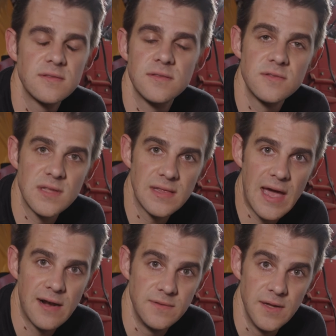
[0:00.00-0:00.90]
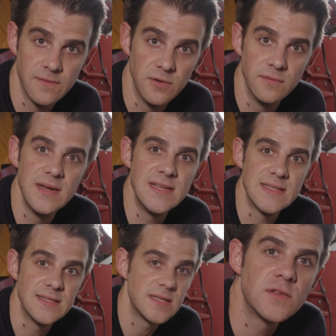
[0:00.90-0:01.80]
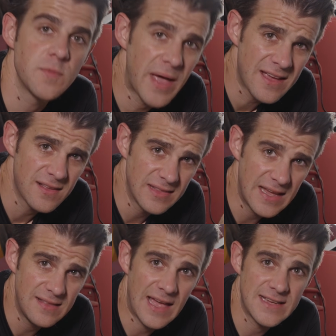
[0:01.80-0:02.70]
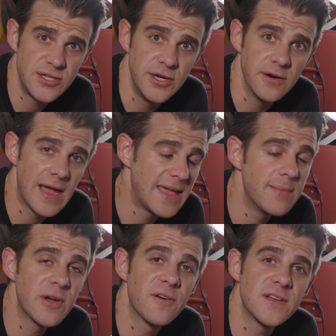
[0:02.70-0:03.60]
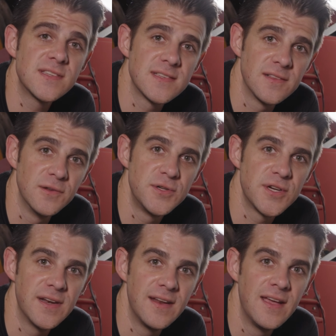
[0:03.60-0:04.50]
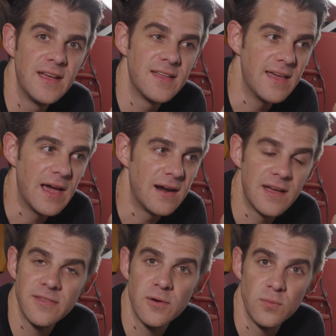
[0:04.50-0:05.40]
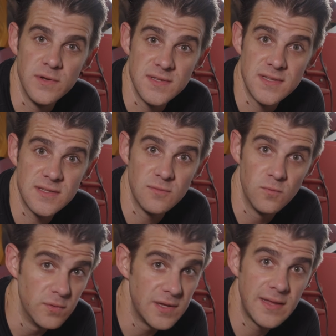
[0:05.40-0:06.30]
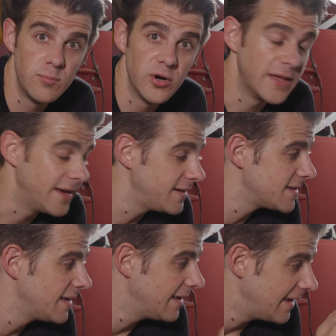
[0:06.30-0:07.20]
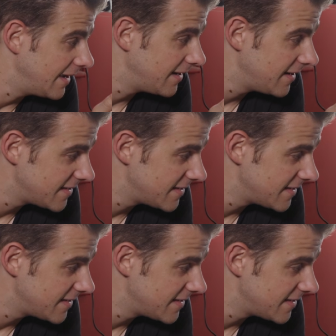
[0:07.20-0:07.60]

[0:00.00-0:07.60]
There's a lot of different reasons. So back late last year, I came across a solution that I thought was really brilliant, and it